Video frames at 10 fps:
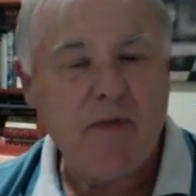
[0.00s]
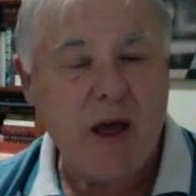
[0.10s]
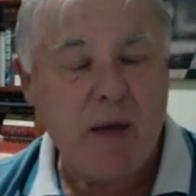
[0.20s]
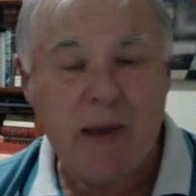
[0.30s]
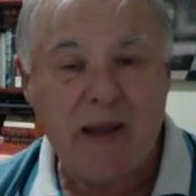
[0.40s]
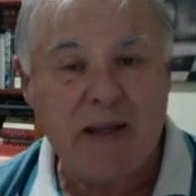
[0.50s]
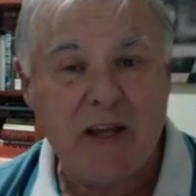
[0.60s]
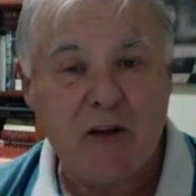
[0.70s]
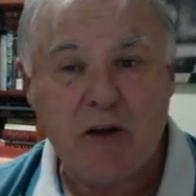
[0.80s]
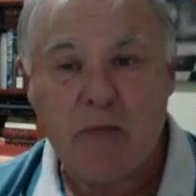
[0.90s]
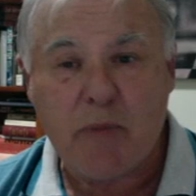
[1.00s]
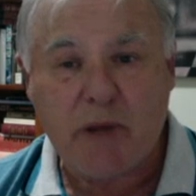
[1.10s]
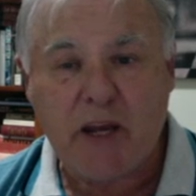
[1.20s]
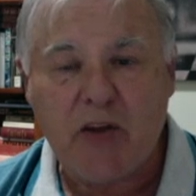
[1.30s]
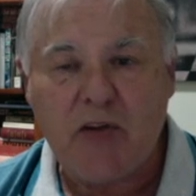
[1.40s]
mainly a lot of
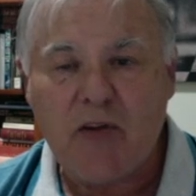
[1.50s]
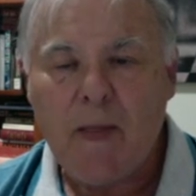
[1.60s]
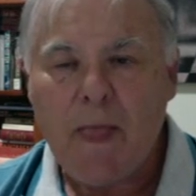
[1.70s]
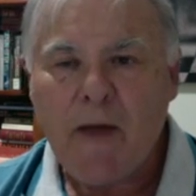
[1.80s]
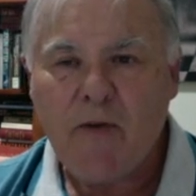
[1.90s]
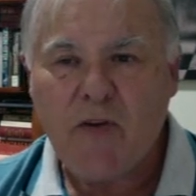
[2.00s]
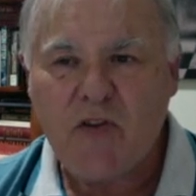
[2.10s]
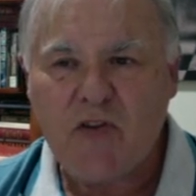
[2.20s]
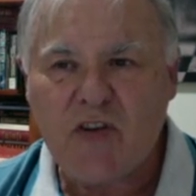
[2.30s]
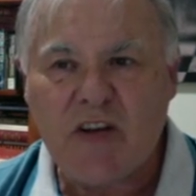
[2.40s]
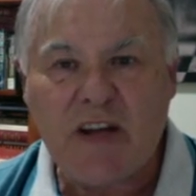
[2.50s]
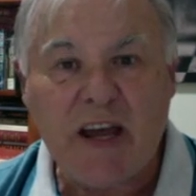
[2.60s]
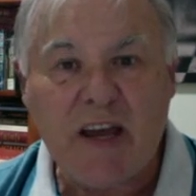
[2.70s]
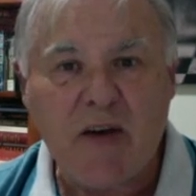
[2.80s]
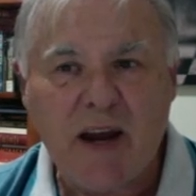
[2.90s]
beginners. For instance,
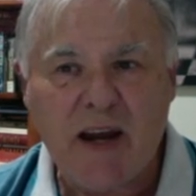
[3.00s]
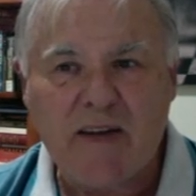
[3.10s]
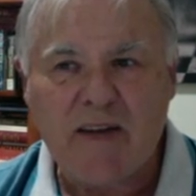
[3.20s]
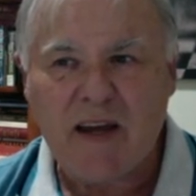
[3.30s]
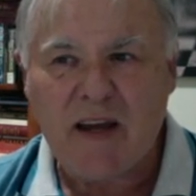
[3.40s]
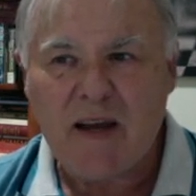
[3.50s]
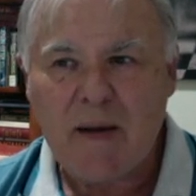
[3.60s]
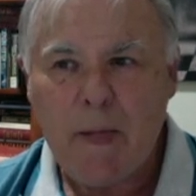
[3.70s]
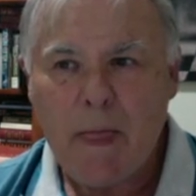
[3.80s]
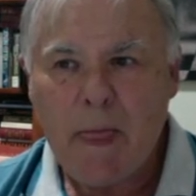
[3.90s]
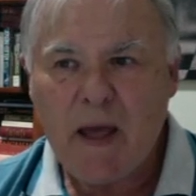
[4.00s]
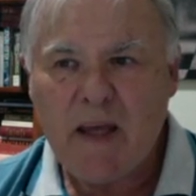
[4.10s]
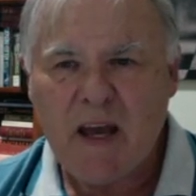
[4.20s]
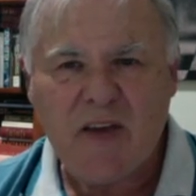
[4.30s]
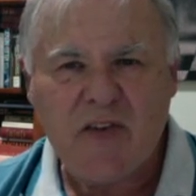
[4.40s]
today I had a
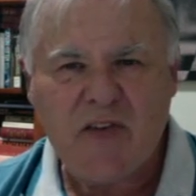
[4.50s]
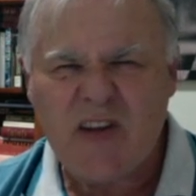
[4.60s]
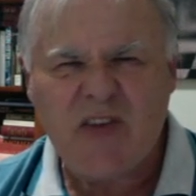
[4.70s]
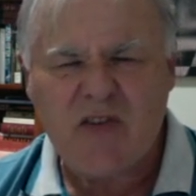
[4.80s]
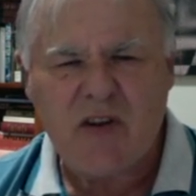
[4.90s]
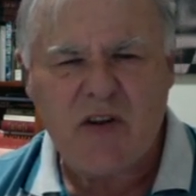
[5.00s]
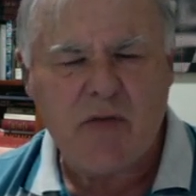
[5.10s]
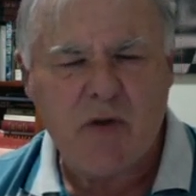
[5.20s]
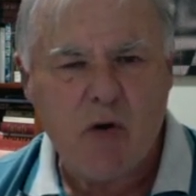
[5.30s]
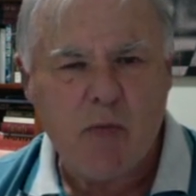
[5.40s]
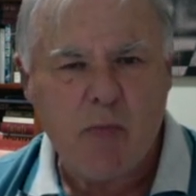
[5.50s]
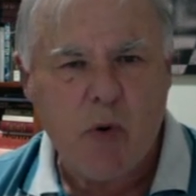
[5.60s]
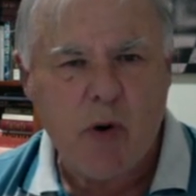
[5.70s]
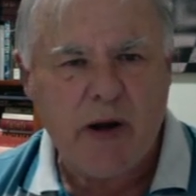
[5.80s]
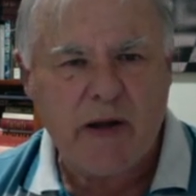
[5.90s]
young 16-year-old
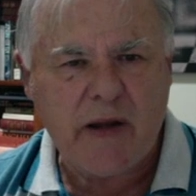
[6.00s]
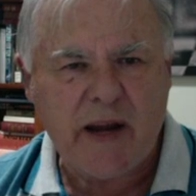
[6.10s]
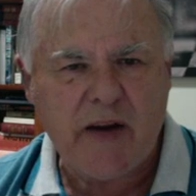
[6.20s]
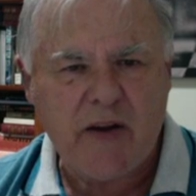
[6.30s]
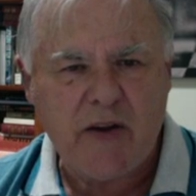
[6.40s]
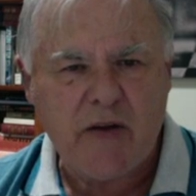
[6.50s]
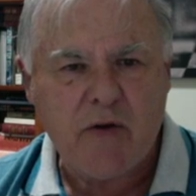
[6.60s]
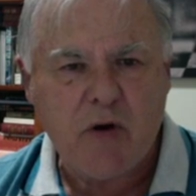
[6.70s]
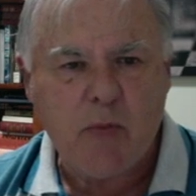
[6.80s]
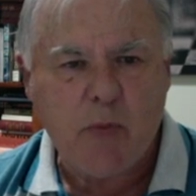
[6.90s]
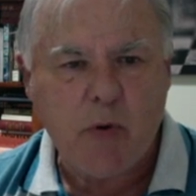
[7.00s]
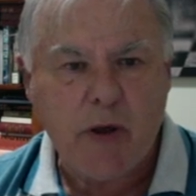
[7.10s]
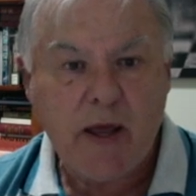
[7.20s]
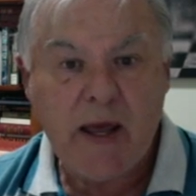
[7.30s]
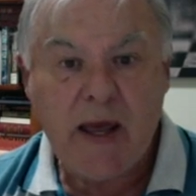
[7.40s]
boy and an 18-year-old boy,
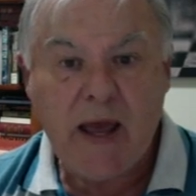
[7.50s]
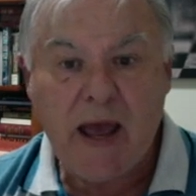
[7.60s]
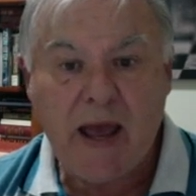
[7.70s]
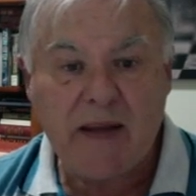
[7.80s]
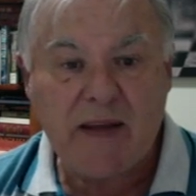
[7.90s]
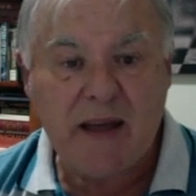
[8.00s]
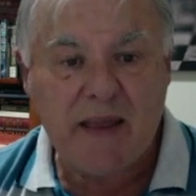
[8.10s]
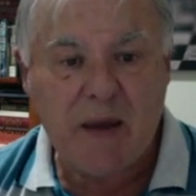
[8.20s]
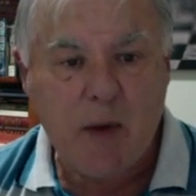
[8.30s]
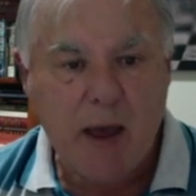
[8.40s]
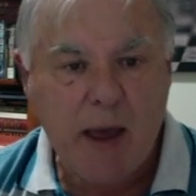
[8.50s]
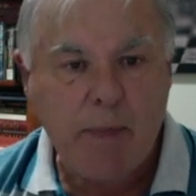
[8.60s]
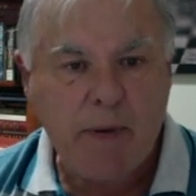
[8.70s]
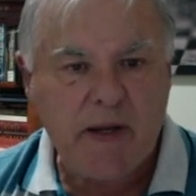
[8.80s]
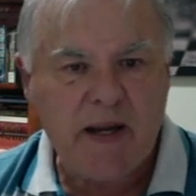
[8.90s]
and they were
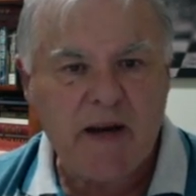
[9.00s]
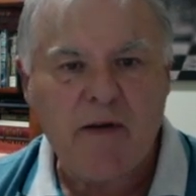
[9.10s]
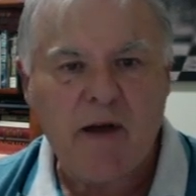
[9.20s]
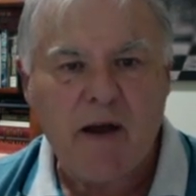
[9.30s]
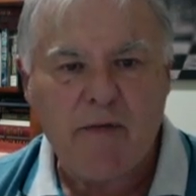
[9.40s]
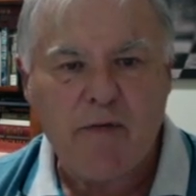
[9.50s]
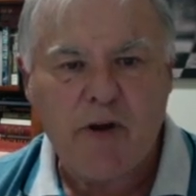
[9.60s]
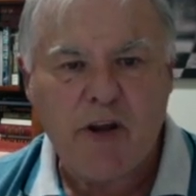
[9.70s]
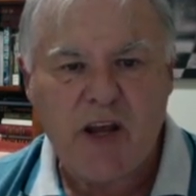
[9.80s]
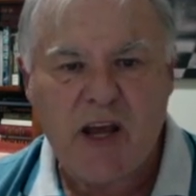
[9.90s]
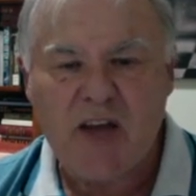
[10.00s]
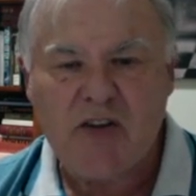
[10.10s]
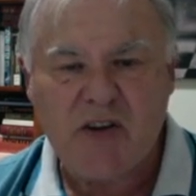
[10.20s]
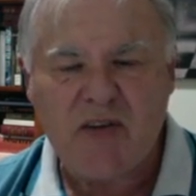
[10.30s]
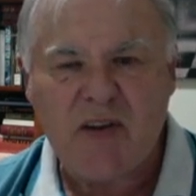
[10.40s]
happy to get a free
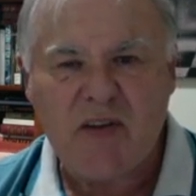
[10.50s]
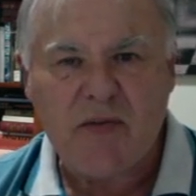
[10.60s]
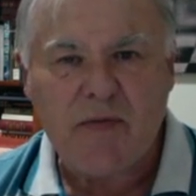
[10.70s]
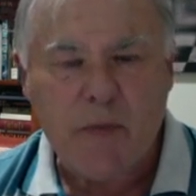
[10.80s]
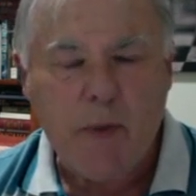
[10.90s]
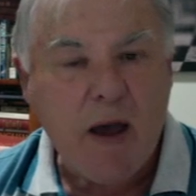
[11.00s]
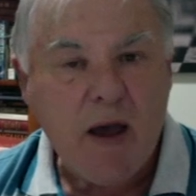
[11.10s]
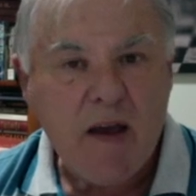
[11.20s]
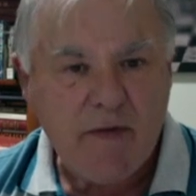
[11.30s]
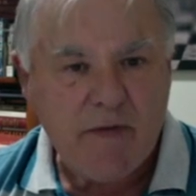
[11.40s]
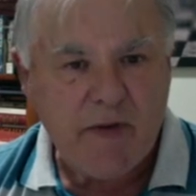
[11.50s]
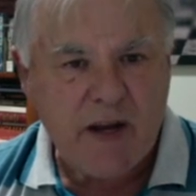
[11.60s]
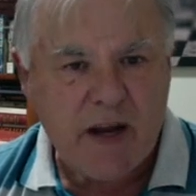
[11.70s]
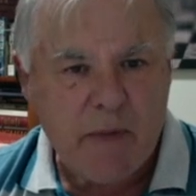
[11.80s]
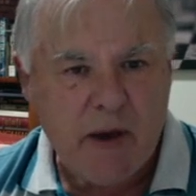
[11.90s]
chess lesson from a
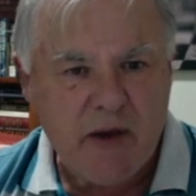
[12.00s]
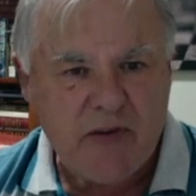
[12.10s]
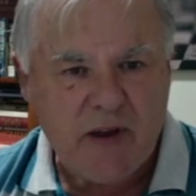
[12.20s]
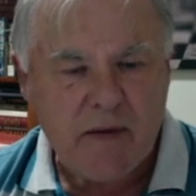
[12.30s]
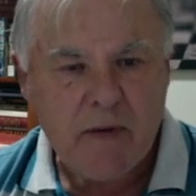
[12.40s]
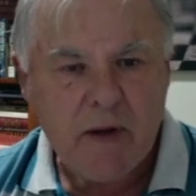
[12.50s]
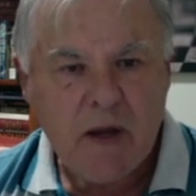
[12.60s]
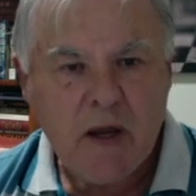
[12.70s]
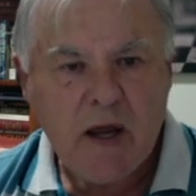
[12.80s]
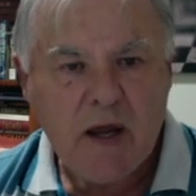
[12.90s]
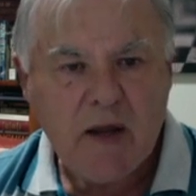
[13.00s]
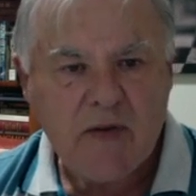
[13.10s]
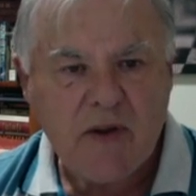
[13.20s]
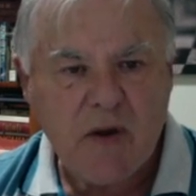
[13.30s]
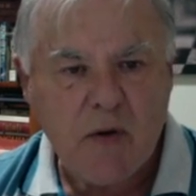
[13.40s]
FIDE master.
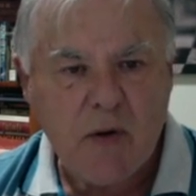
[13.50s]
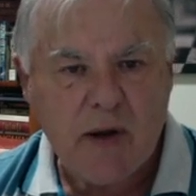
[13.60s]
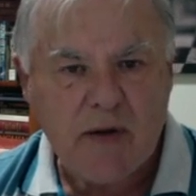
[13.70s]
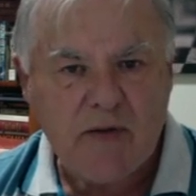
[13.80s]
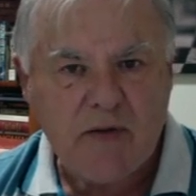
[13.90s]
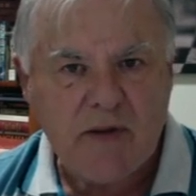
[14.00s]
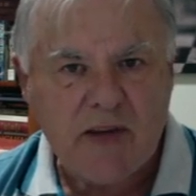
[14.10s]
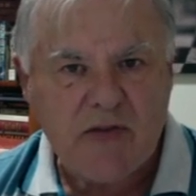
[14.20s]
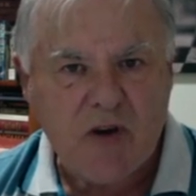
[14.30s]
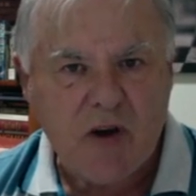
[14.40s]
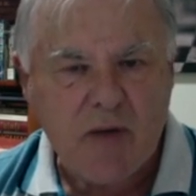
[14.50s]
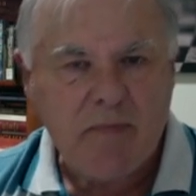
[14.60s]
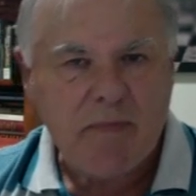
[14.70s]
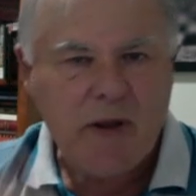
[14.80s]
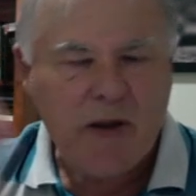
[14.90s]
So until next time,
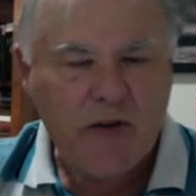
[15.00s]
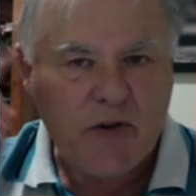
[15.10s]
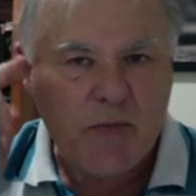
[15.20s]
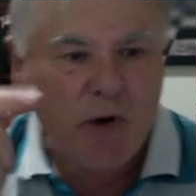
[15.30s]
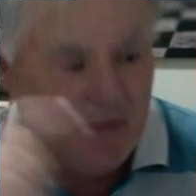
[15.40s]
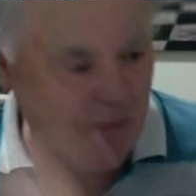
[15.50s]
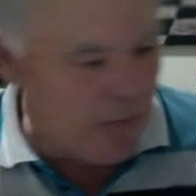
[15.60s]
it's goodbye from